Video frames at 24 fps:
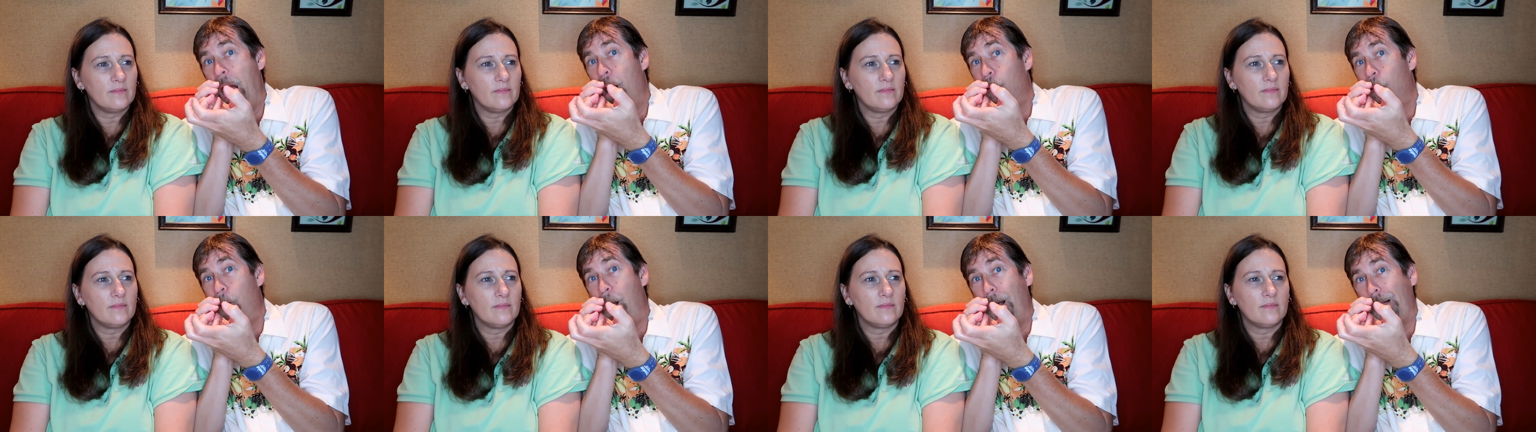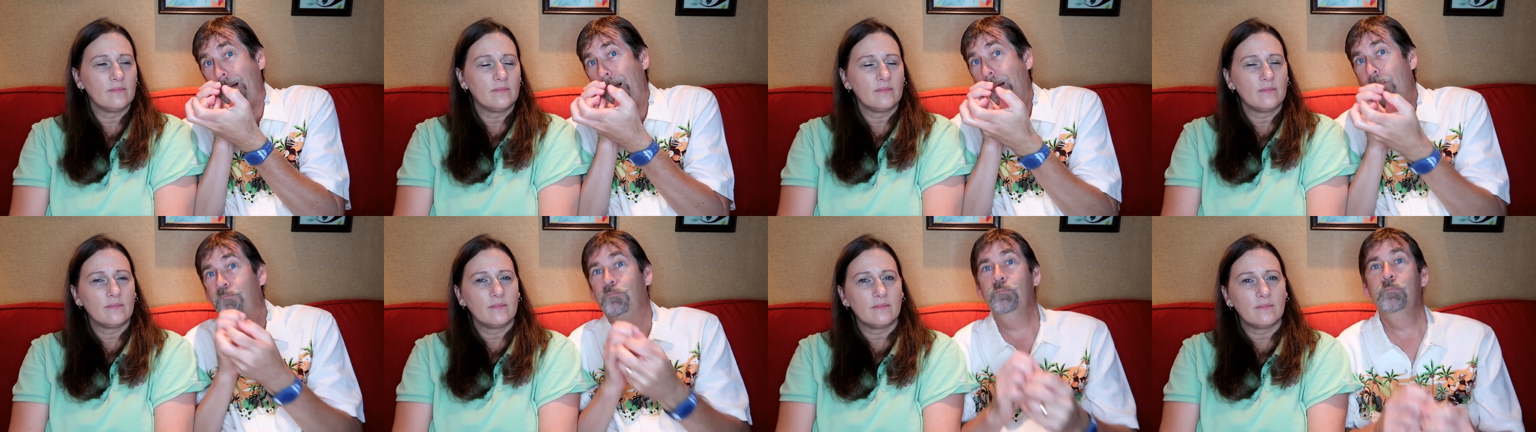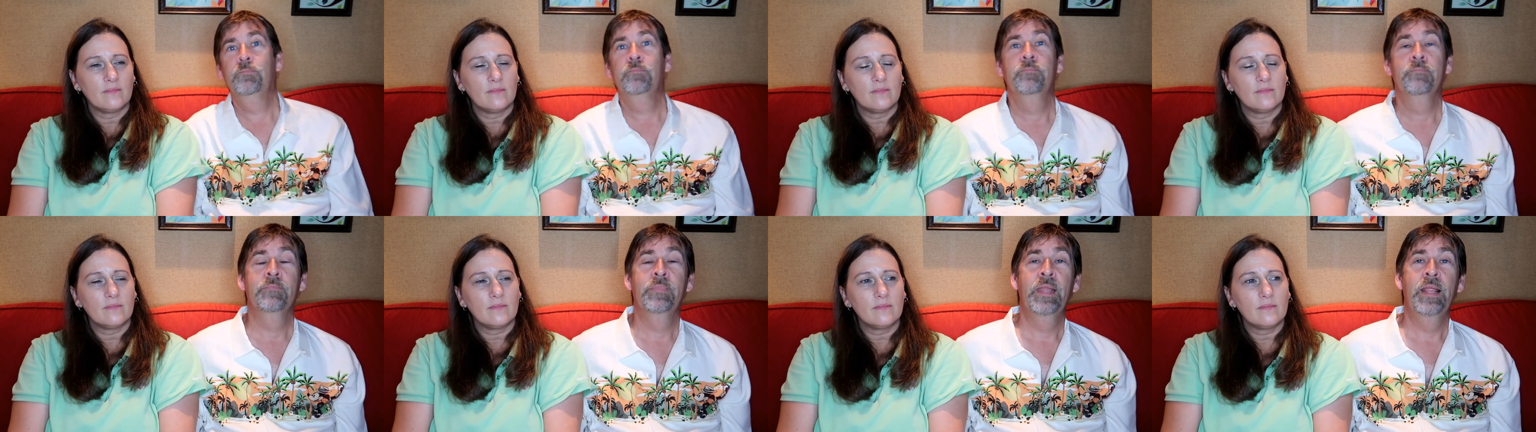
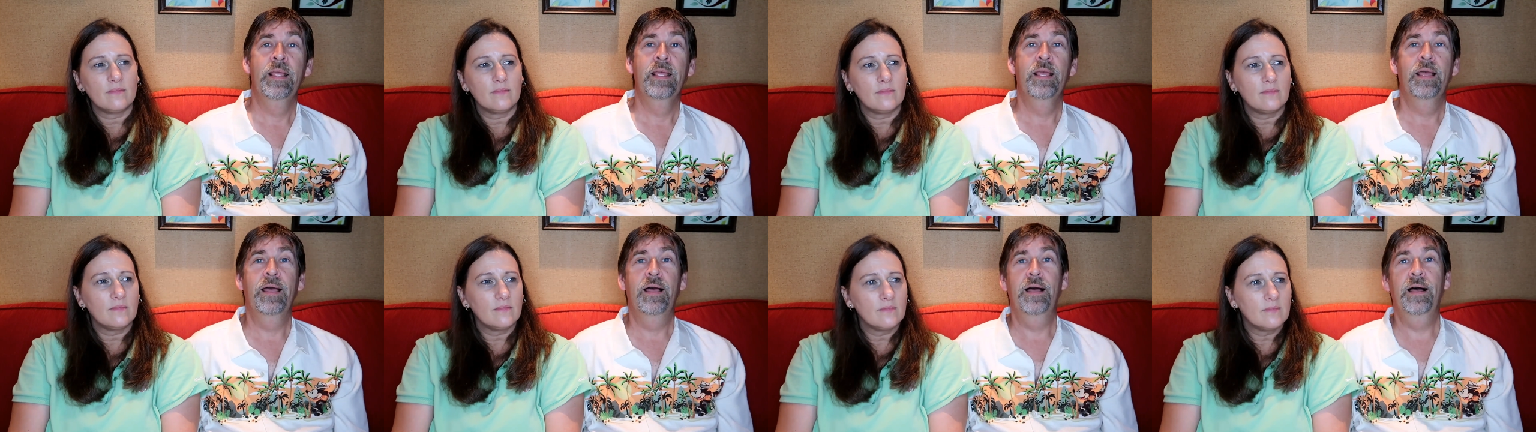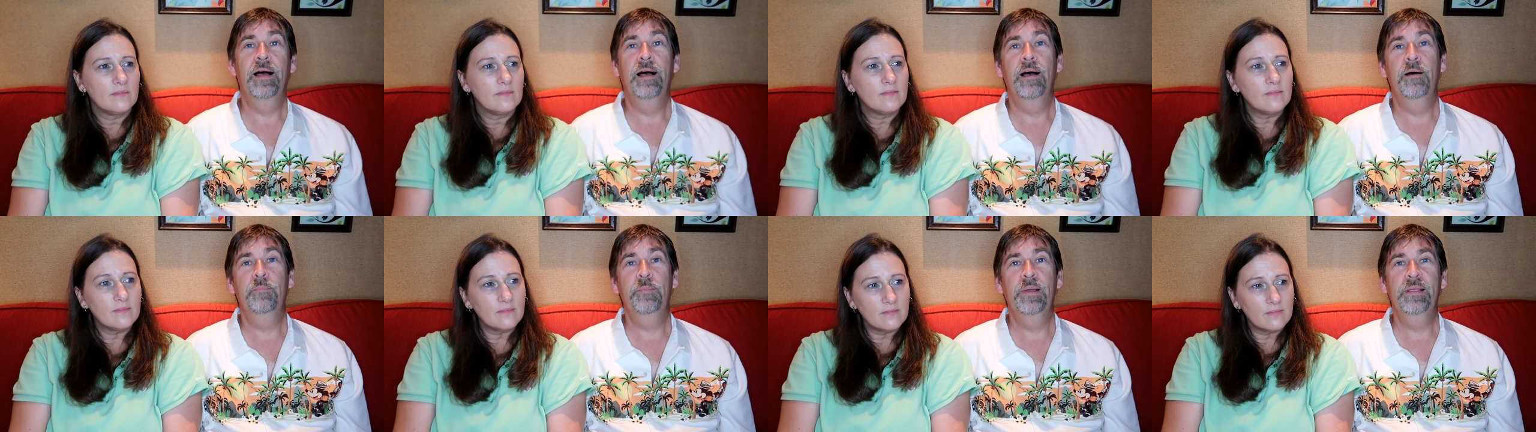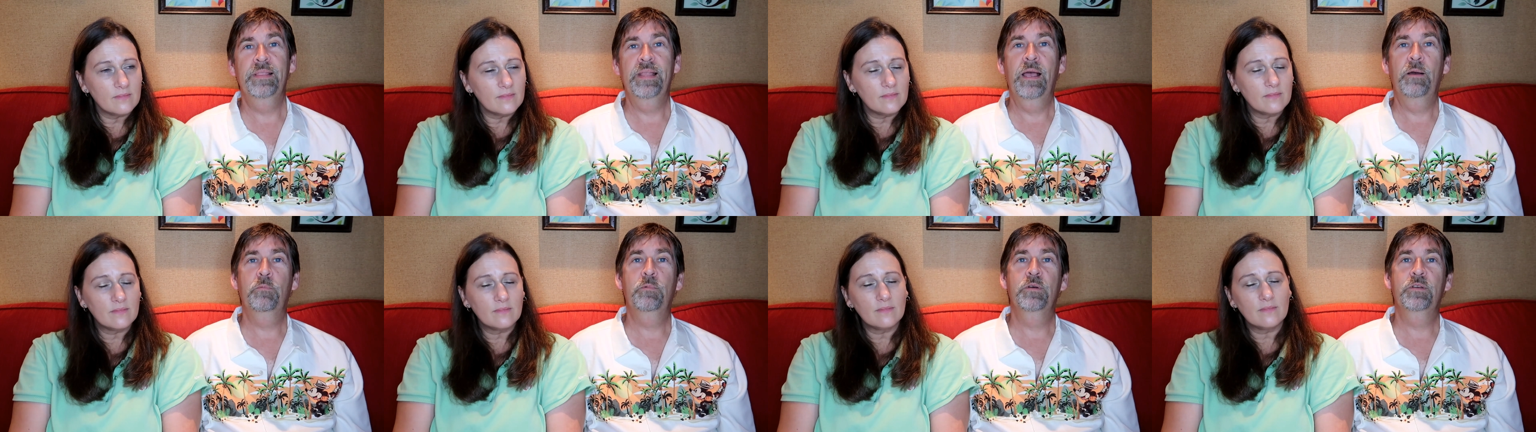Speaker 1: um,
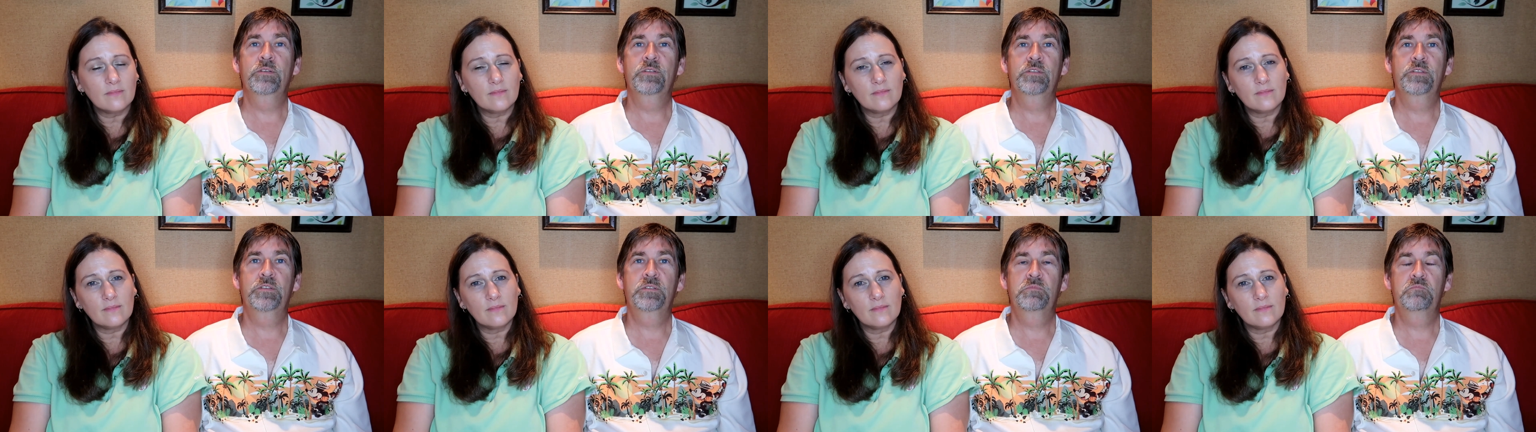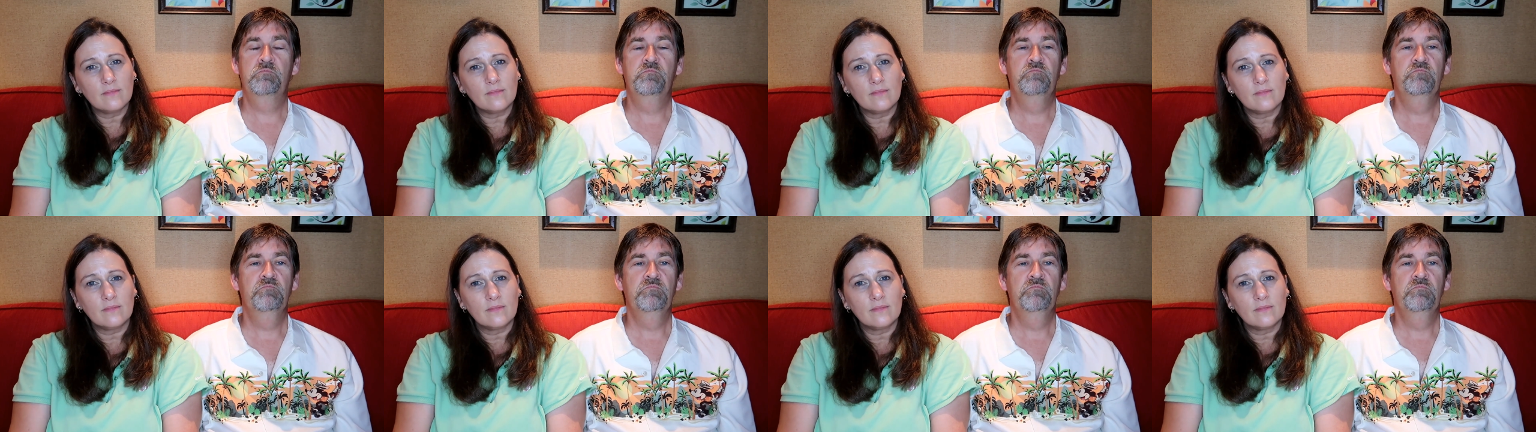and that was